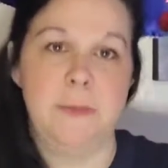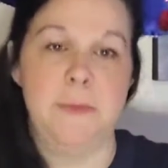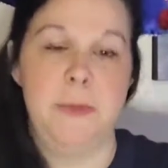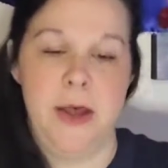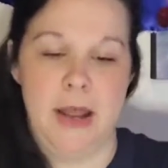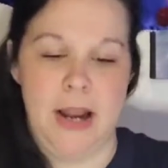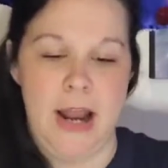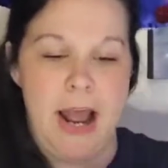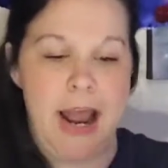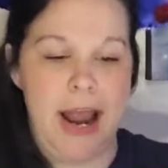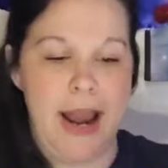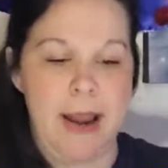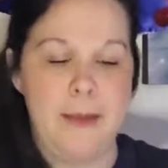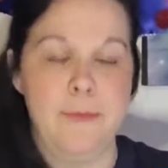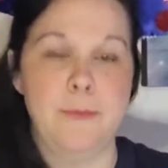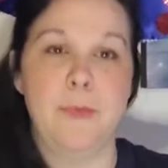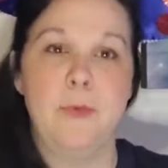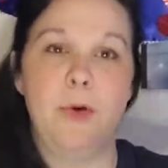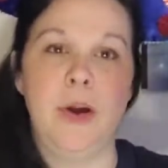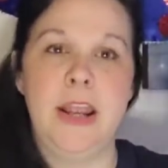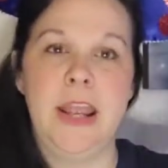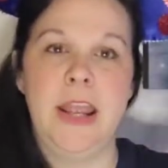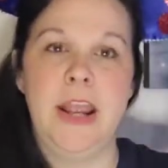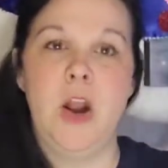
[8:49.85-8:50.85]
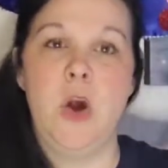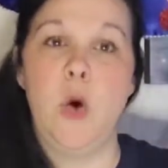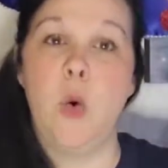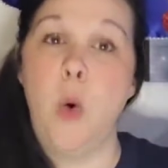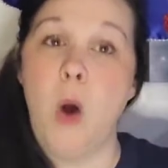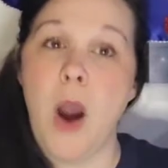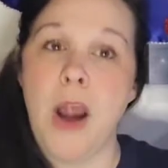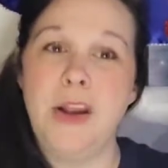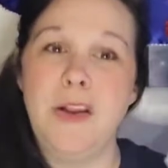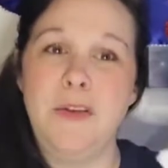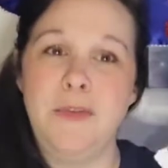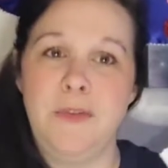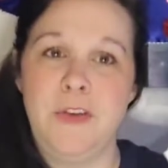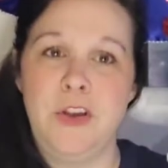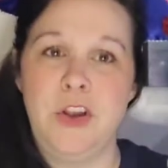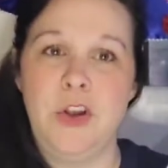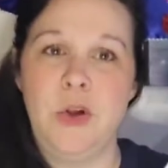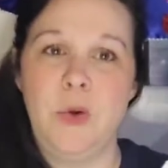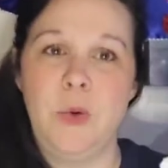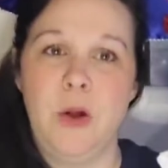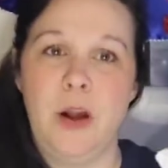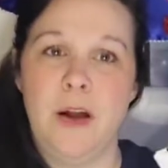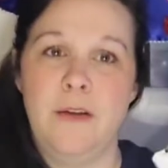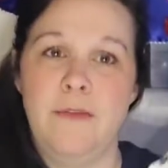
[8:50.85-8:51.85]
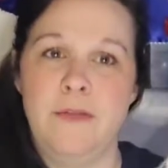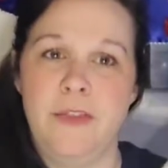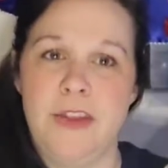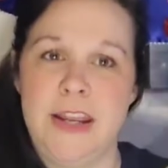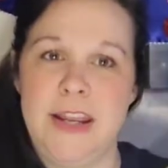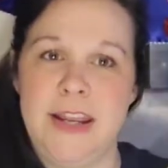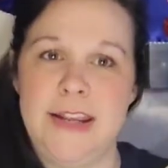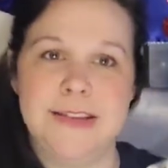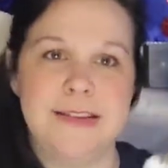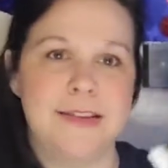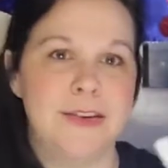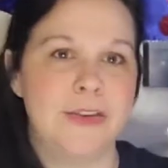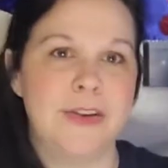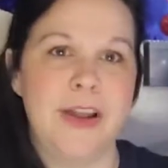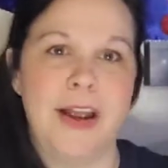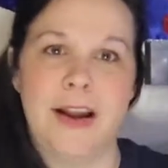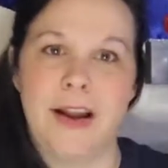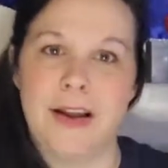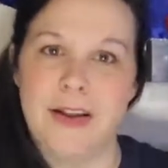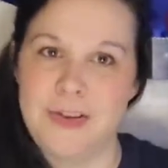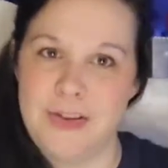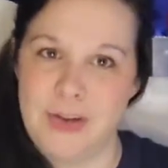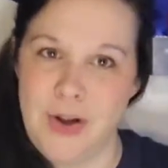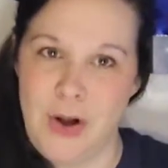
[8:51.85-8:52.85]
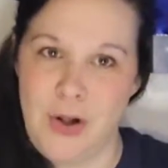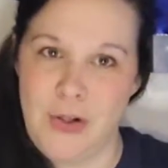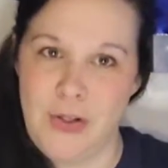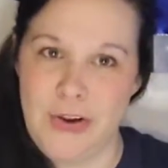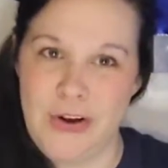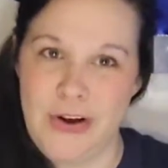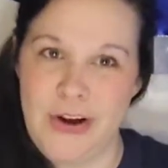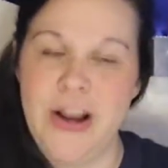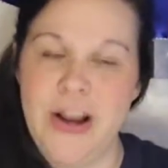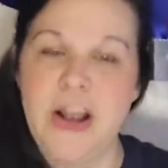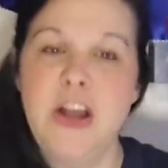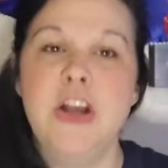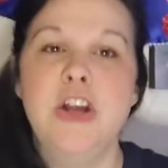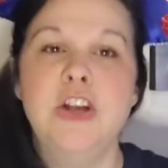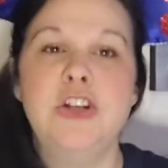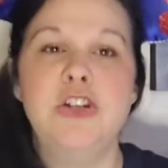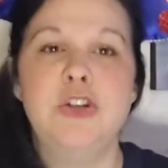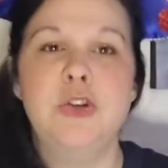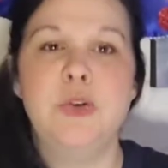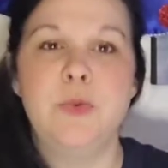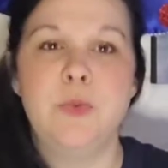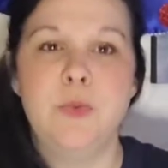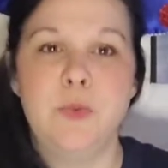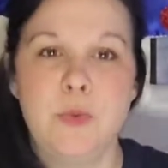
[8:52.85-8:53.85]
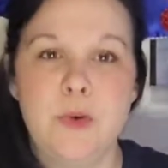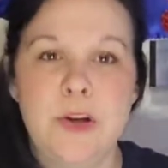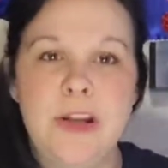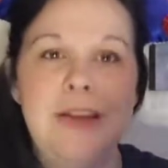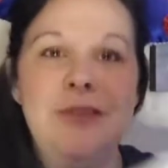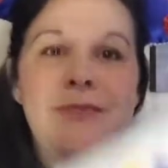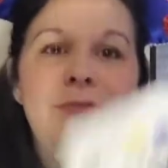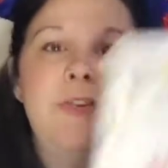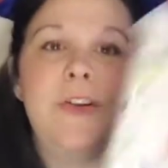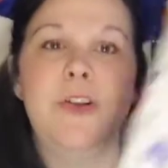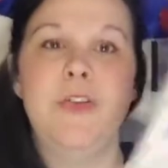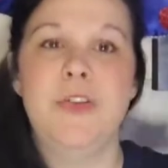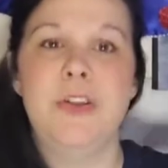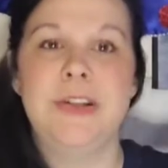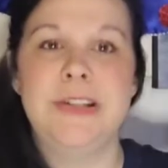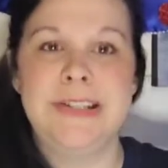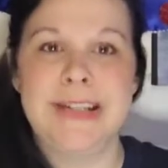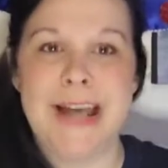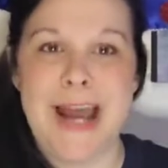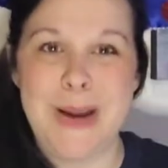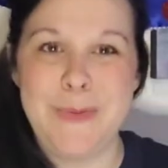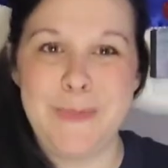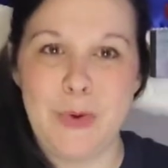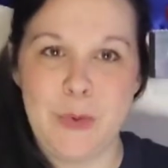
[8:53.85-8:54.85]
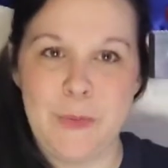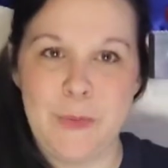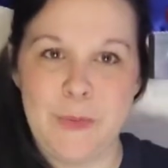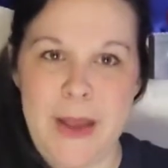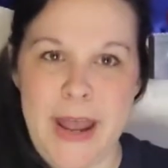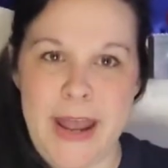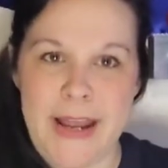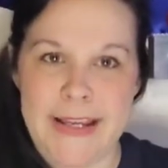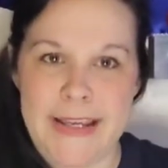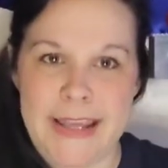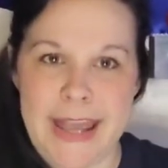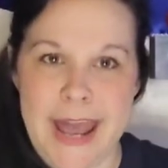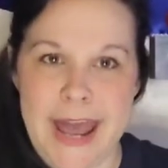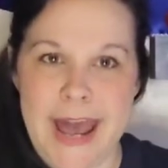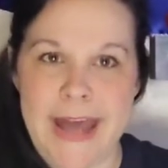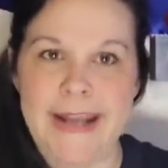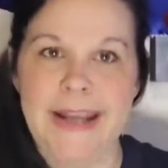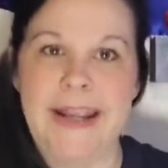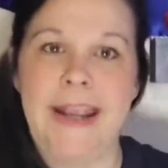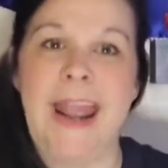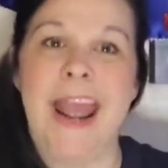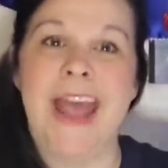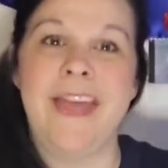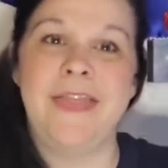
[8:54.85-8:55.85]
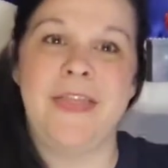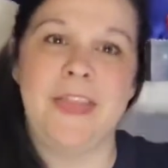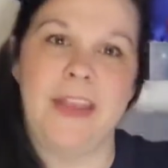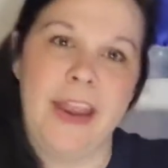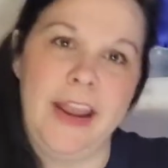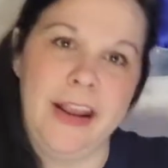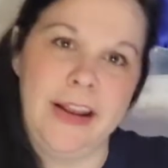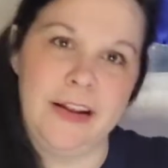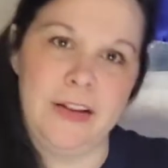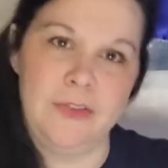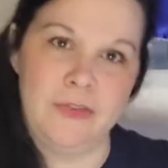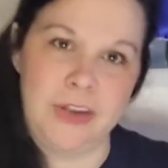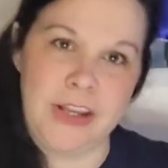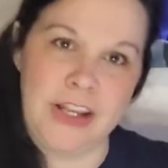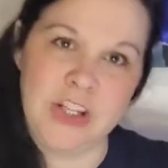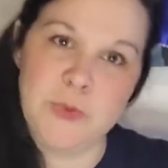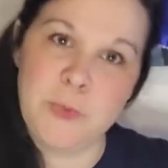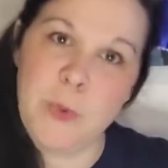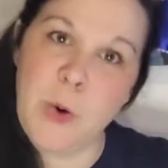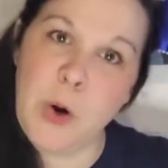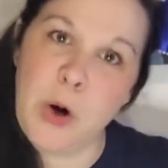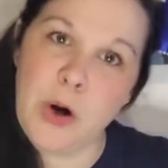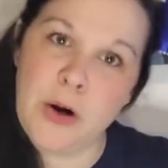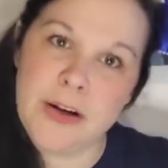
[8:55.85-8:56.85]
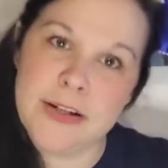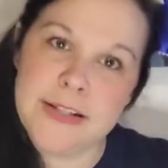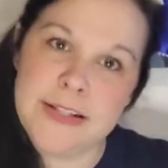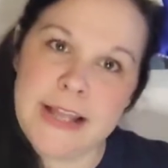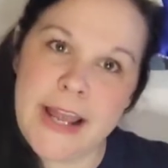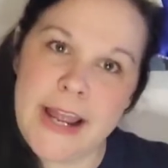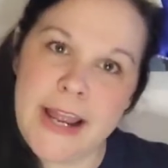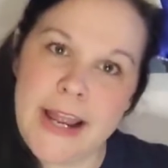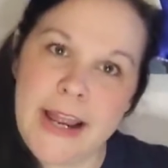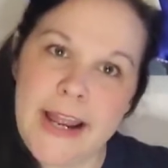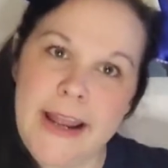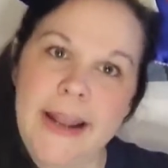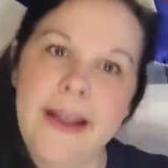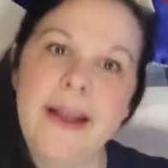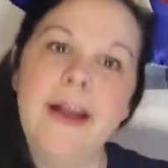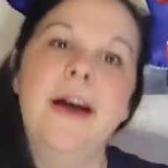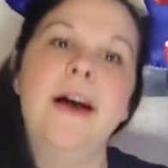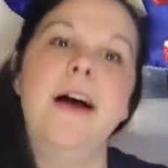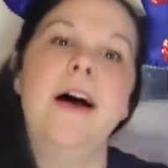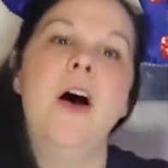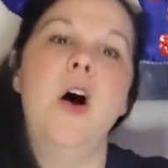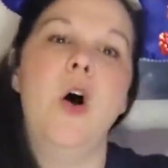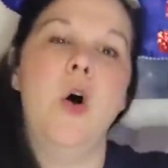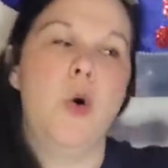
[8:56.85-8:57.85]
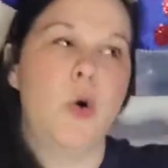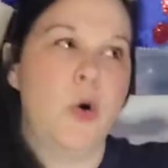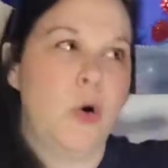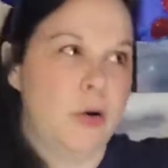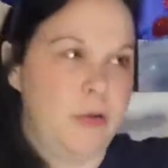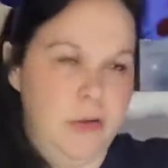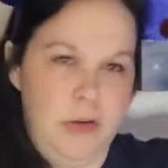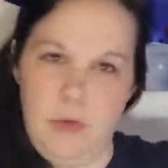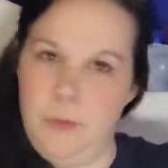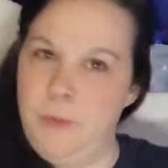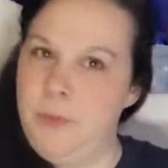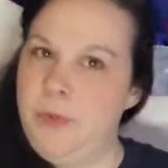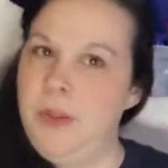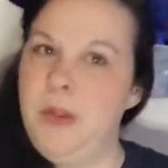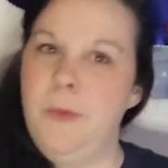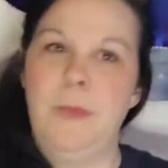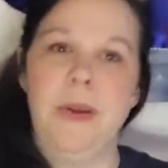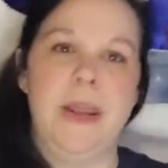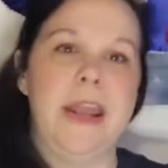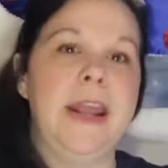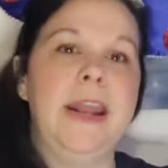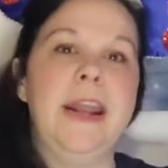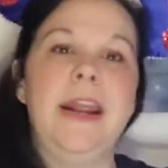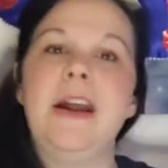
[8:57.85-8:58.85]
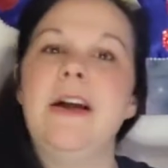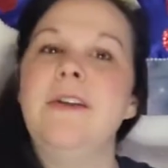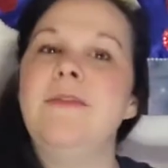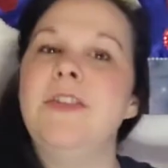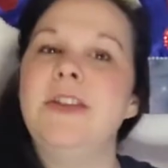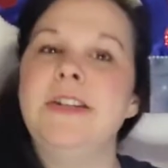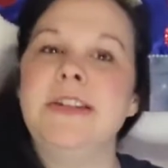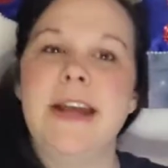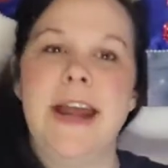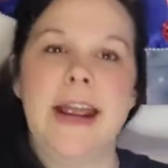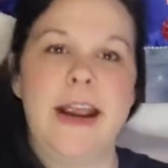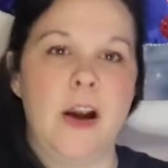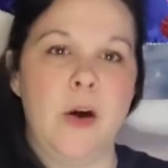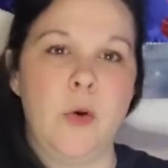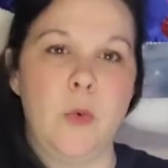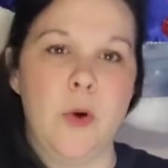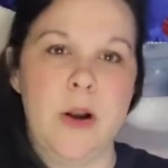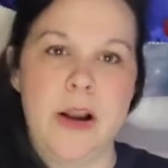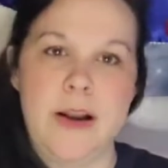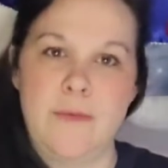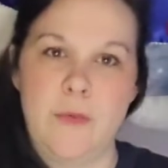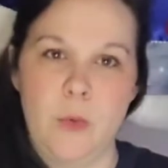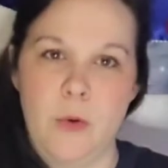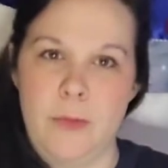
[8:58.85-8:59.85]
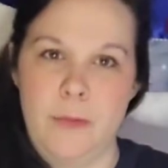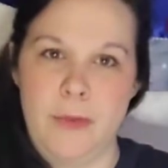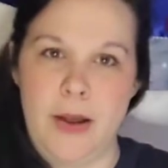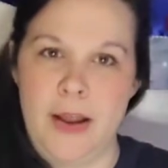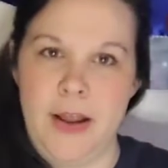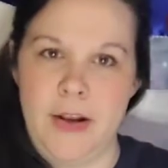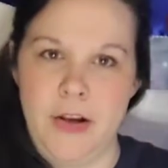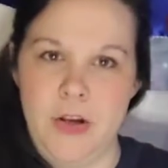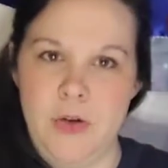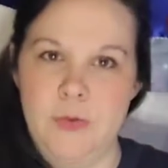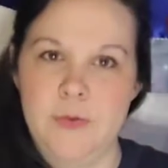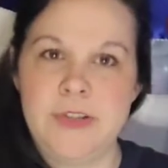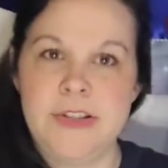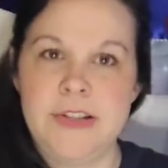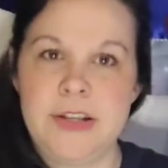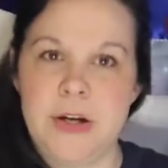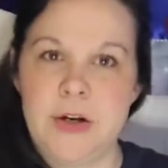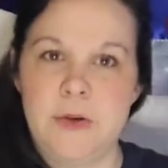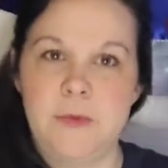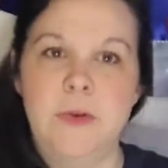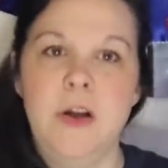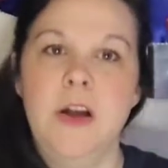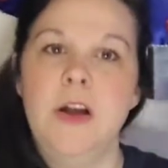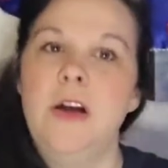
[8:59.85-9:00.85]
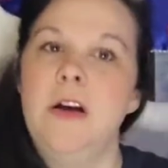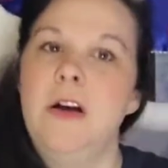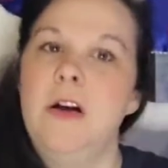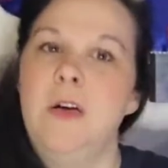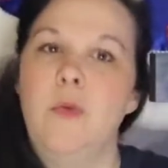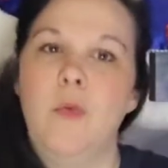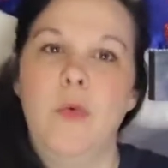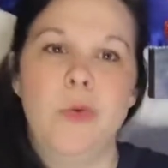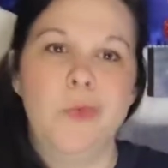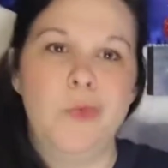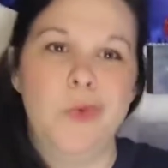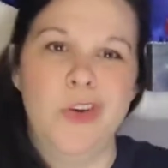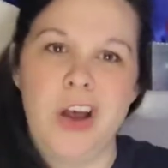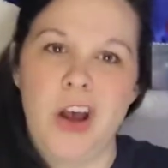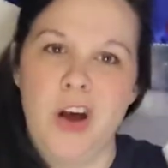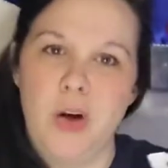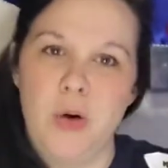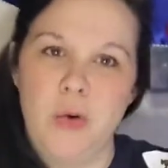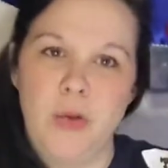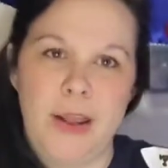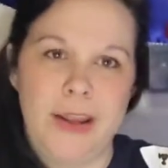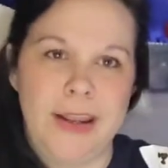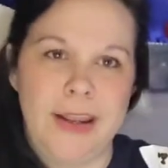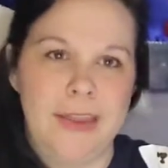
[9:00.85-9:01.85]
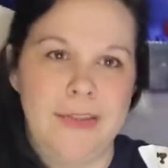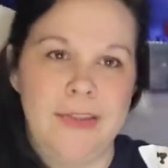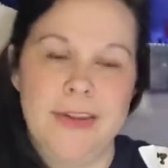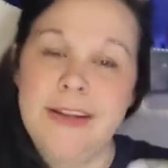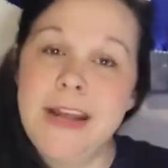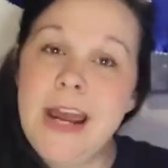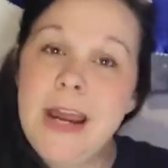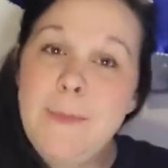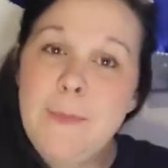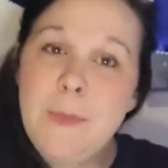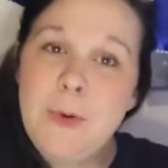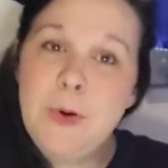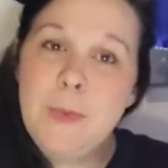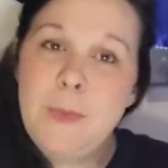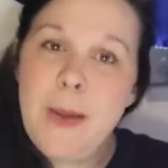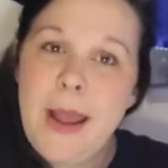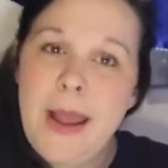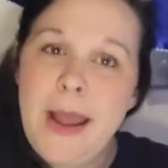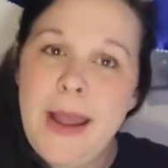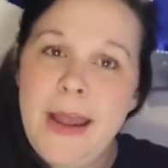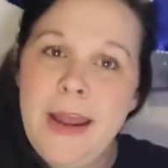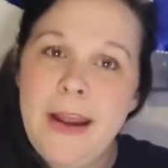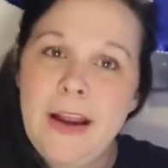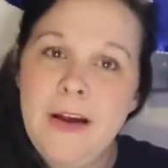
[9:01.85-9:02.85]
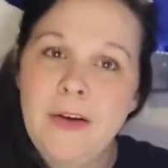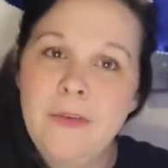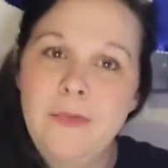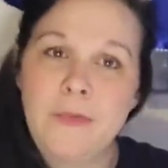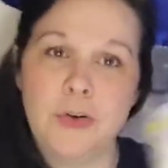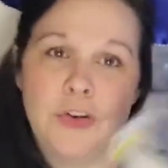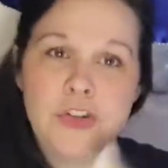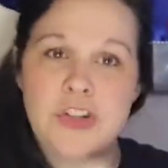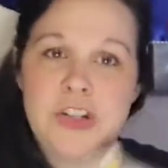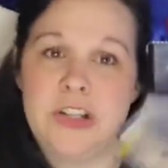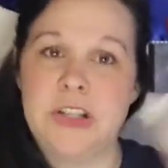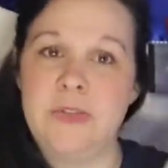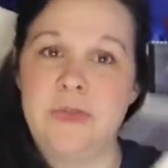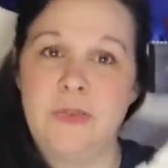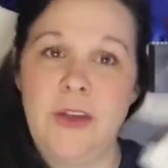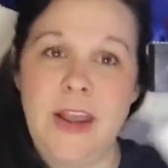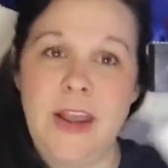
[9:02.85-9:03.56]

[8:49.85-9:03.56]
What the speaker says: But I am bringing quite a few of these. They're like $1 to refill the diaper bag caddy at the end of each park day, or, you know, the beginning of the day, or whatever we might do. So one will go like in the diaper bag for just